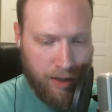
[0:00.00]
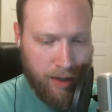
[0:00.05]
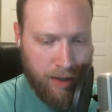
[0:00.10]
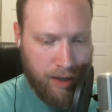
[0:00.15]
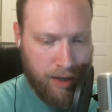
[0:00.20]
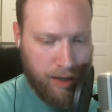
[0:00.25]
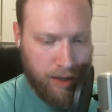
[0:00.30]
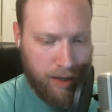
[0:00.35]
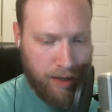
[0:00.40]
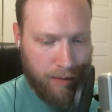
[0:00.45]

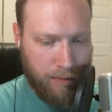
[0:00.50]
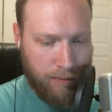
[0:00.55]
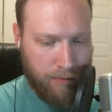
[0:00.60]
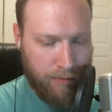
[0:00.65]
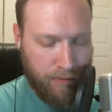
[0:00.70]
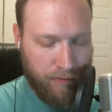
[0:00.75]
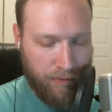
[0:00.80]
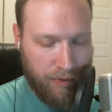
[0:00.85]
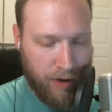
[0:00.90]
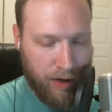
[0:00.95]

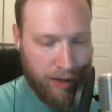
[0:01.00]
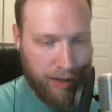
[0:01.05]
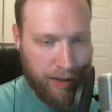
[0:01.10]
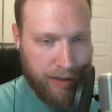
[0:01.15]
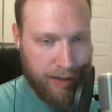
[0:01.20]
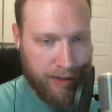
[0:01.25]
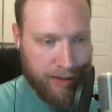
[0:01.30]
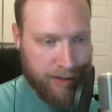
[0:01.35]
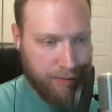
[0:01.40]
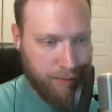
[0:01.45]

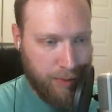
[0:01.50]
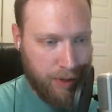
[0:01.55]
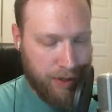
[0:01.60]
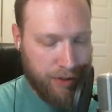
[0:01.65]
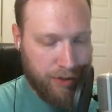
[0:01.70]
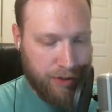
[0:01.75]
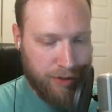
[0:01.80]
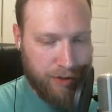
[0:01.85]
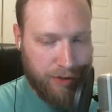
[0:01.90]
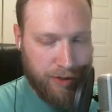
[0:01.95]
Fargo is
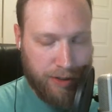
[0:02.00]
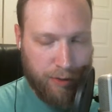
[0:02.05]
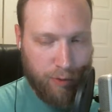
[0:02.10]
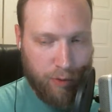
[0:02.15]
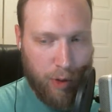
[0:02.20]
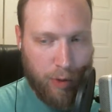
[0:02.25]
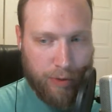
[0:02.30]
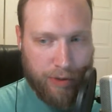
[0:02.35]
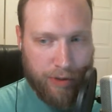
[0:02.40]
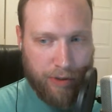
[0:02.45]
much
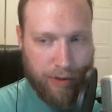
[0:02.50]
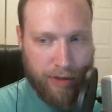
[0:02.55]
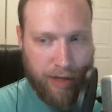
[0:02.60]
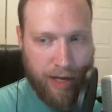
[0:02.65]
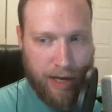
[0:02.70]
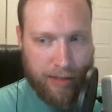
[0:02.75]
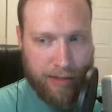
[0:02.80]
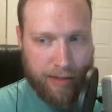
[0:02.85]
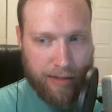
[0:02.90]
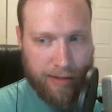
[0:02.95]
grosser,
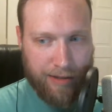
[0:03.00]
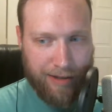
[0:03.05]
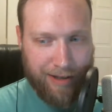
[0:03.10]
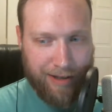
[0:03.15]
yes.